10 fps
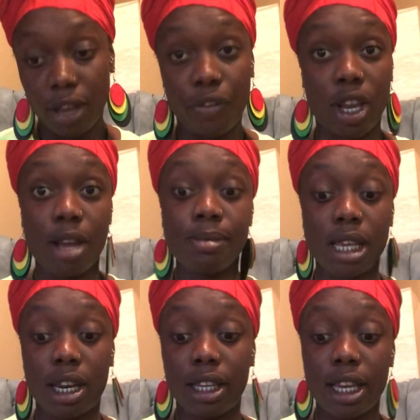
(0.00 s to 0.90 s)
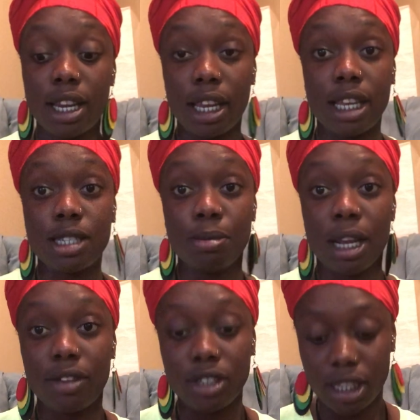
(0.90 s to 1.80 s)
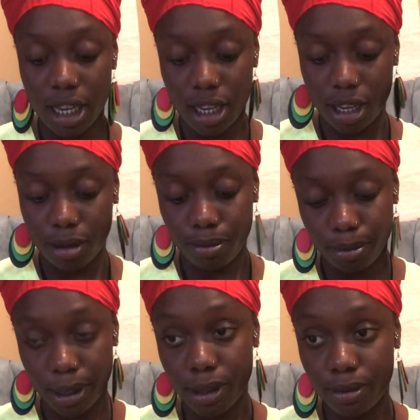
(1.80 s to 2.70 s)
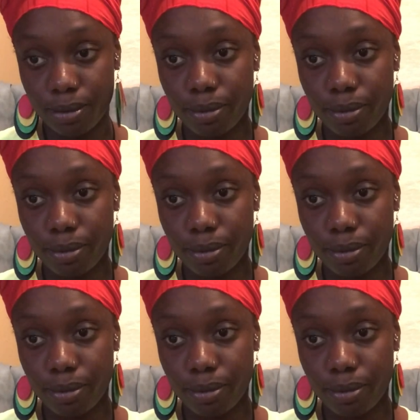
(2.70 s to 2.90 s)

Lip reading: If it comes out again, I guess I'm gonna have to take it, but